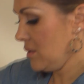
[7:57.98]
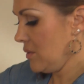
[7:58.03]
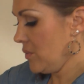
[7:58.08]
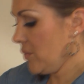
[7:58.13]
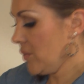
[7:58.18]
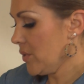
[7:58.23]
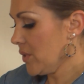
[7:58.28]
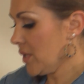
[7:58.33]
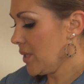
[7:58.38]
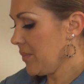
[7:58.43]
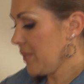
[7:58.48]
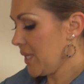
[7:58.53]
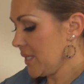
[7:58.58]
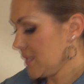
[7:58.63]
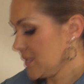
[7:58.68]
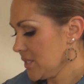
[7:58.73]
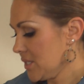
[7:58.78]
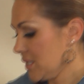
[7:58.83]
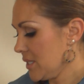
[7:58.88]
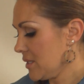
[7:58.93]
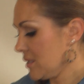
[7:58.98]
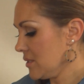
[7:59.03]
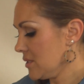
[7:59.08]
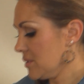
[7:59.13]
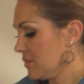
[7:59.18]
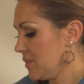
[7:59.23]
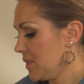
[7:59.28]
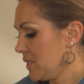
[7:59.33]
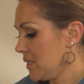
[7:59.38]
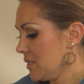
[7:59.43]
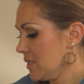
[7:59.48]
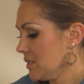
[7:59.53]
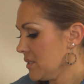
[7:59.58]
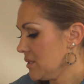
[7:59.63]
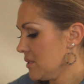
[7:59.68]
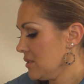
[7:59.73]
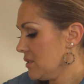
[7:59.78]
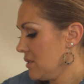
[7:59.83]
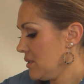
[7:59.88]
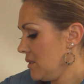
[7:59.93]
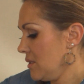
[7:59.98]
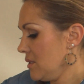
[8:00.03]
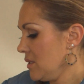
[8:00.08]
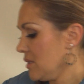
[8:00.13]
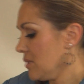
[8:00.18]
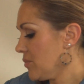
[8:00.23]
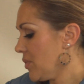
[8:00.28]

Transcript: We'll come back and check on the meat in